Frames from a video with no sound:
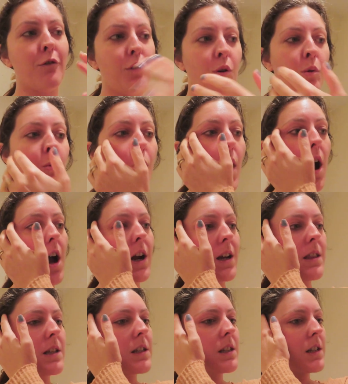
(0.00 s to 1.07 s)
for a walk
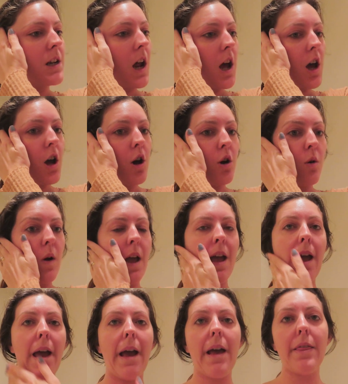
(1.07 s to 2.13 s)
in the snow,
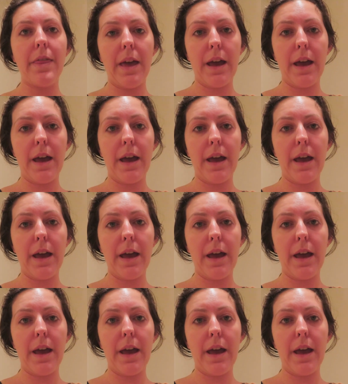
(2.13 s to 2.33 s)
and